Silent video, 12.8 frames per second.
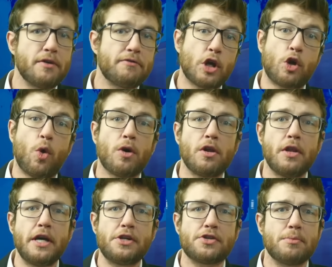of the
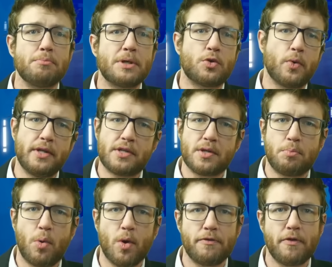correlation between
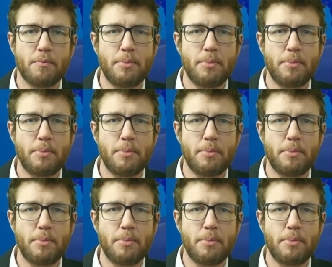support for